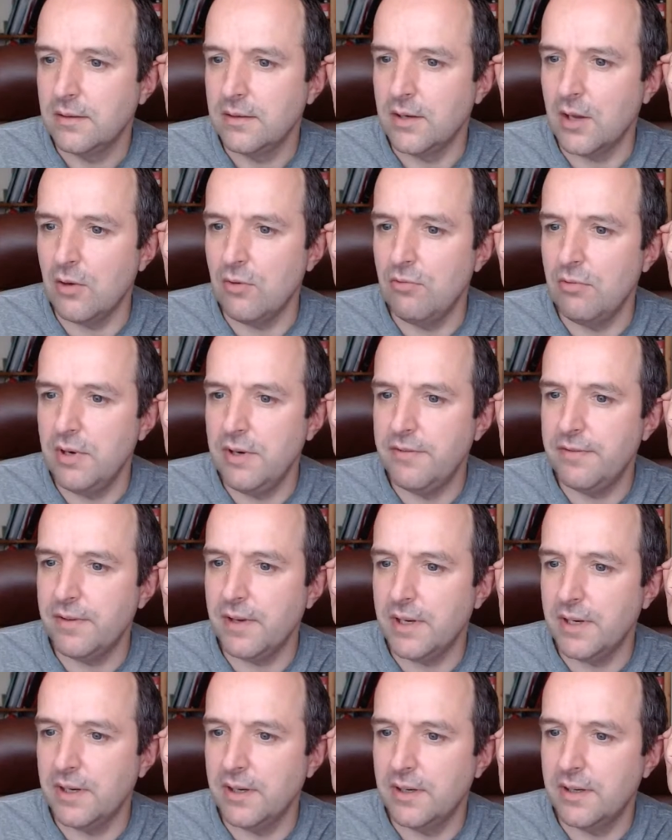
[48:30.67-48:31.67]
No
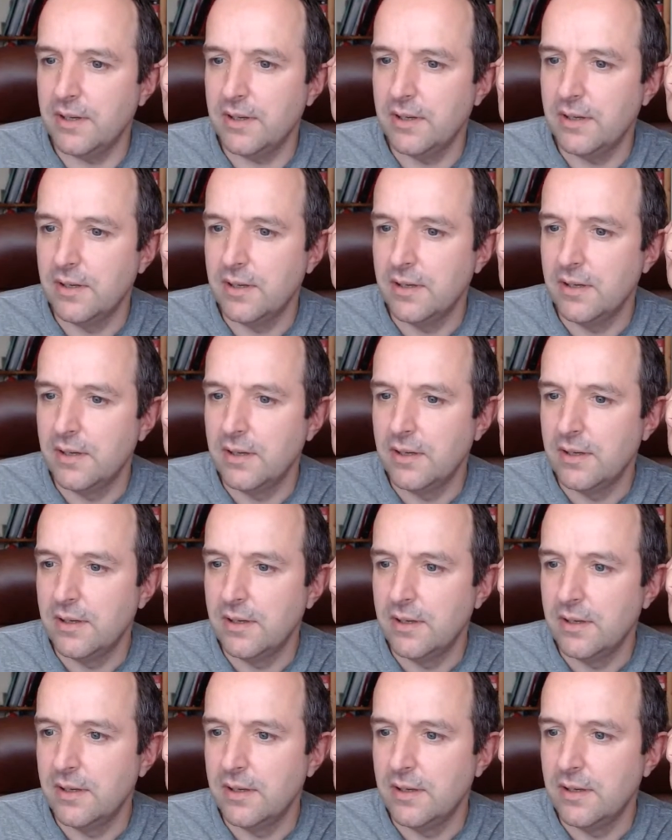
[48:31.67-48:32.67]
refund.
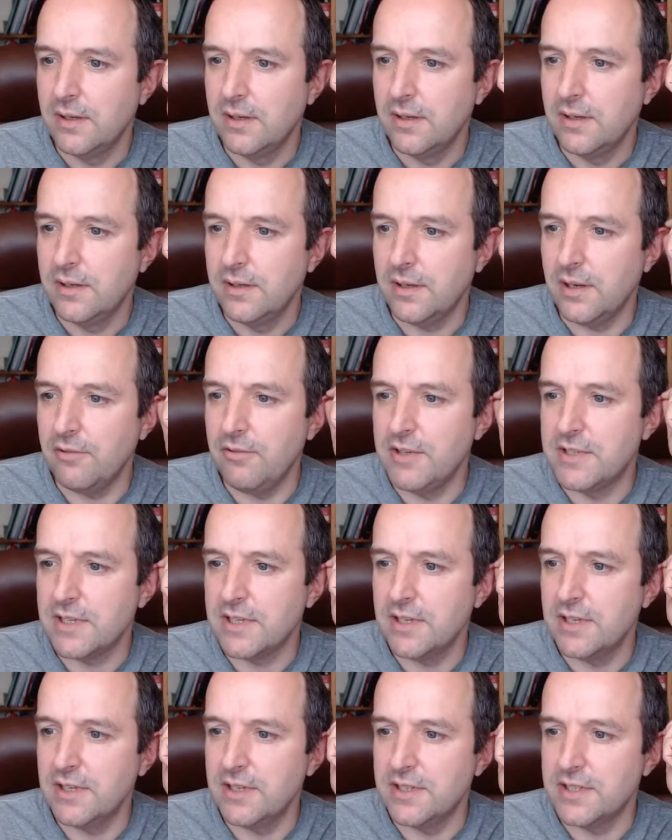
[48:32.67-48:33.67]
No
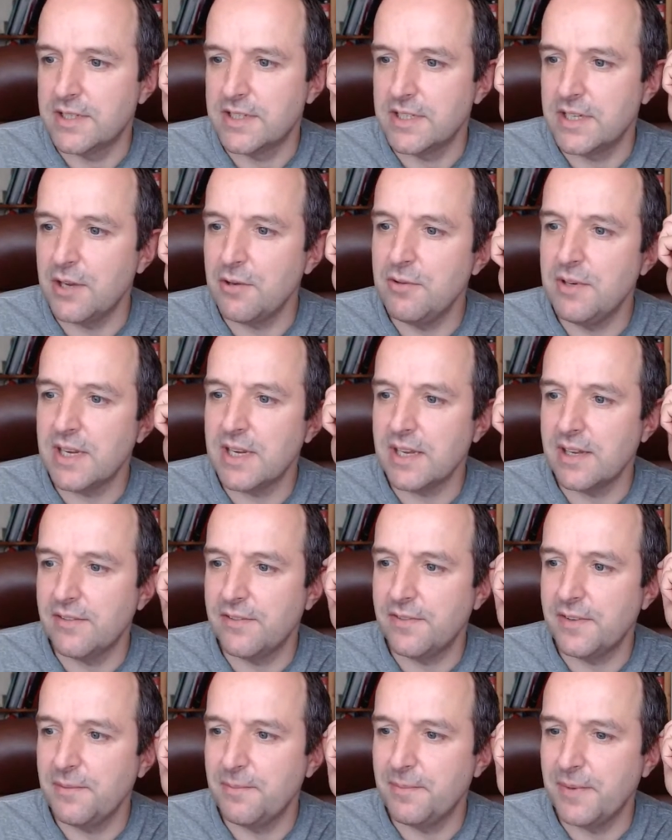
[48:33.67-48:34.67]
returns. No
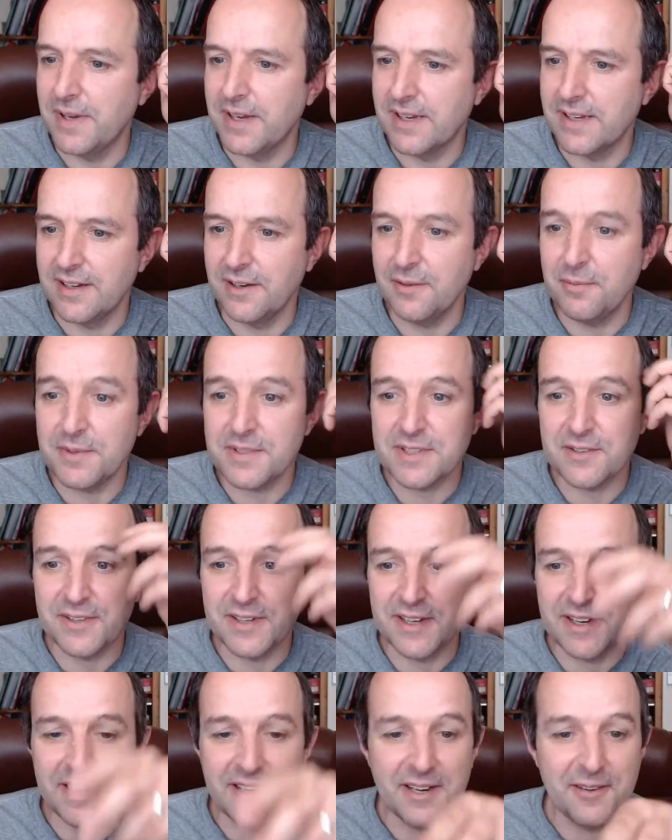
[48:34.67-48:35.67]
negative feedback. I hope it's
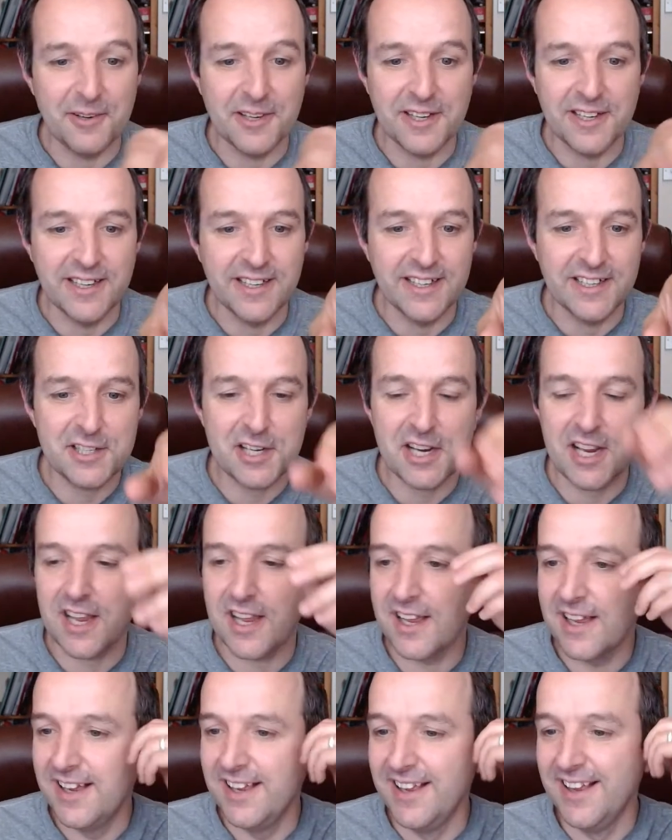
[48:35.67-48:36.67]
not anyone in the
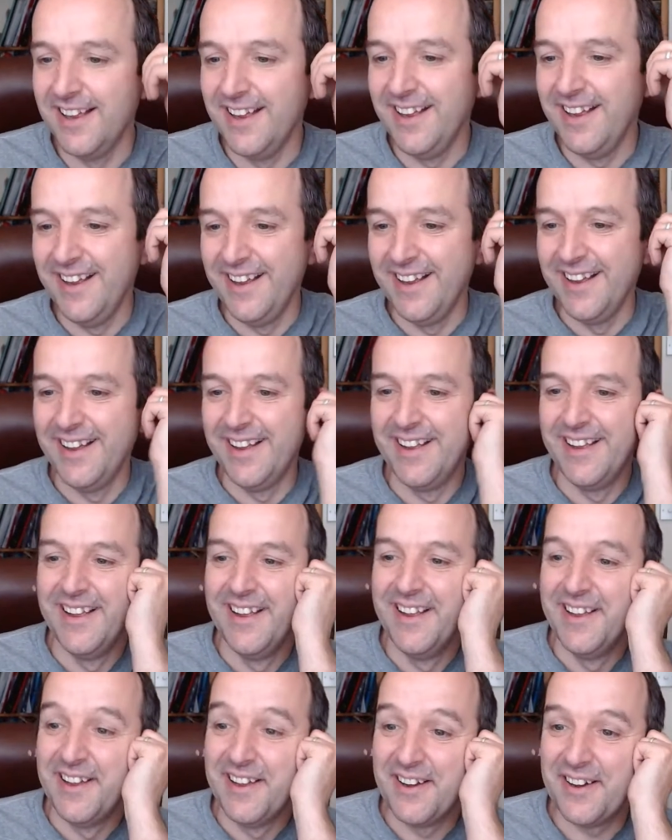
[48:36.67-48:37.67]
chat.
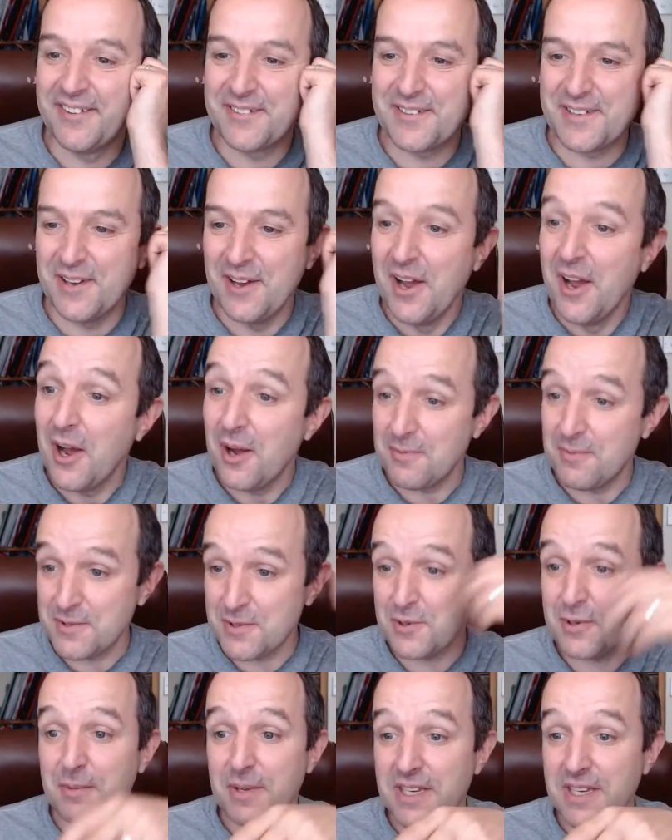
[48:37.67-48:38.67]
I'm
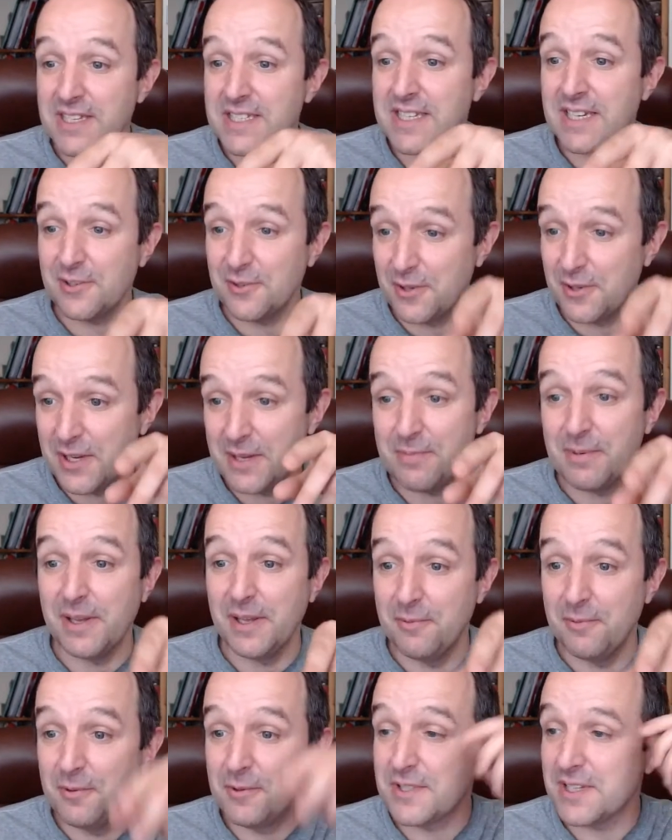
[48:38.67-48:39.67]
sorry, mate. You're selling on
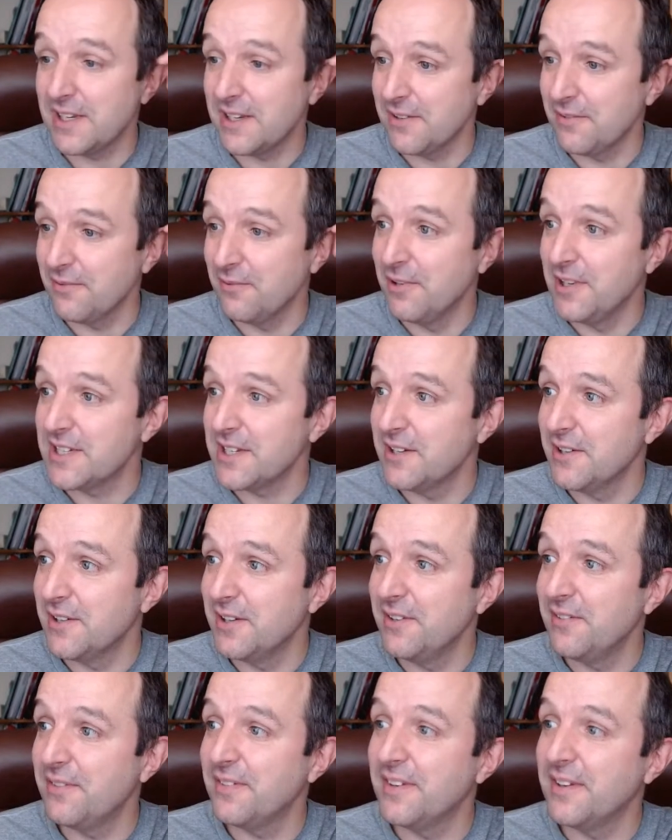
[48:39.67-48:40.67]
eBay. You will take a
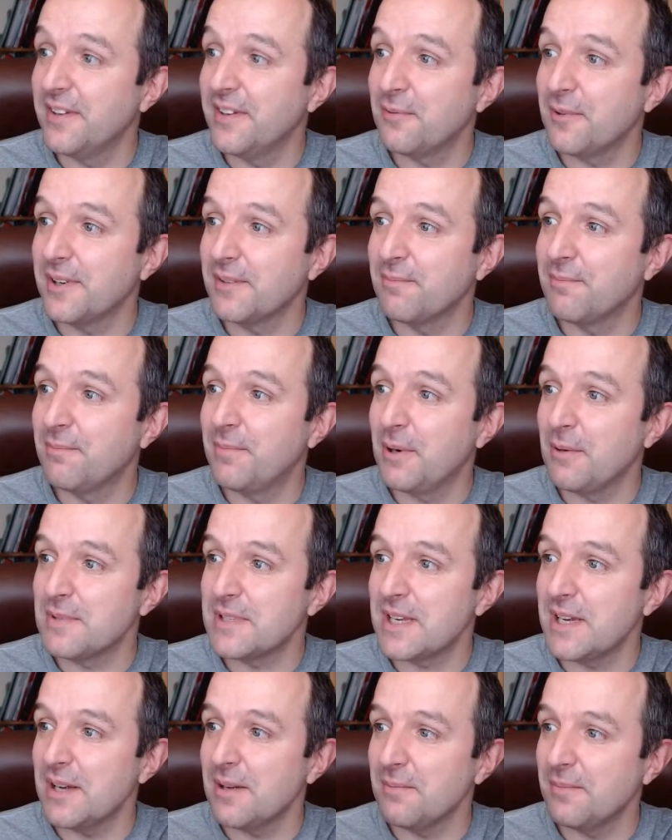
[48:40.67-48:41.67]
return if one
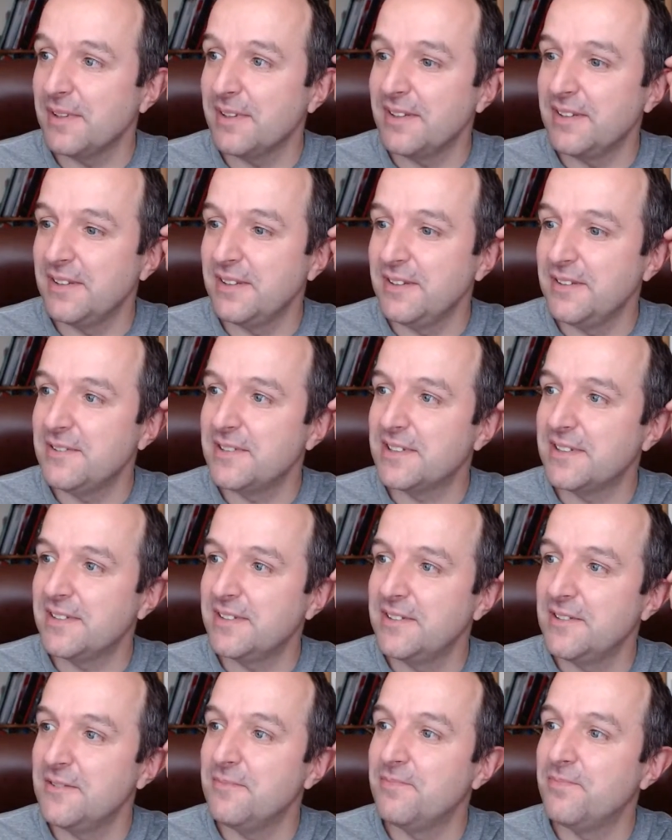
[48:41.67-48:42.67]
pops up.
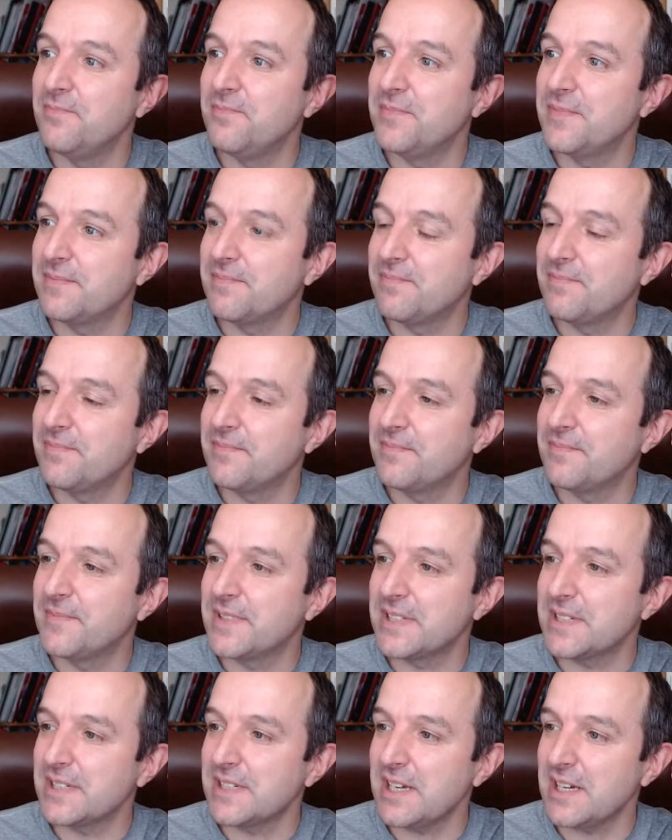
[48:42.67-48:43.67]
You
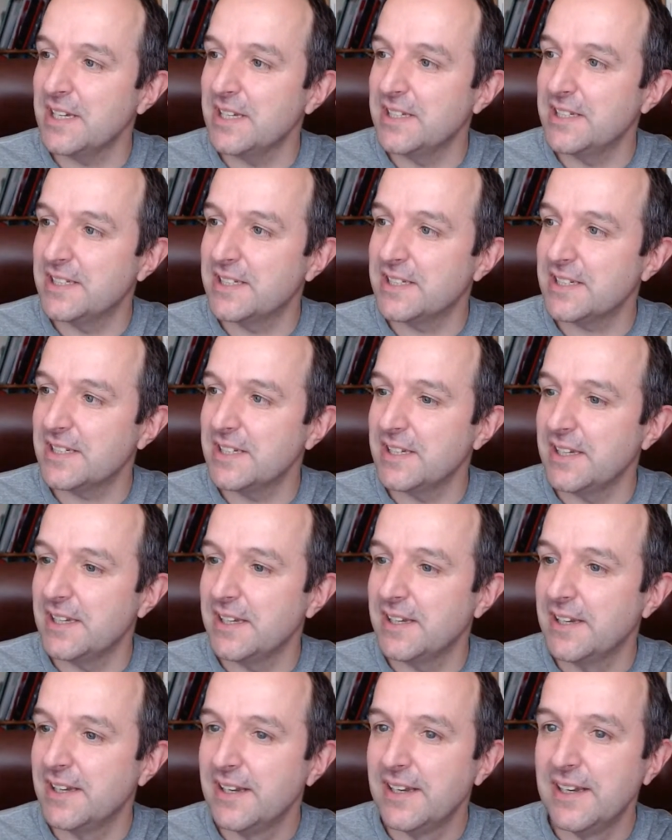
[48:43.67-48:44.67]
suck it and see.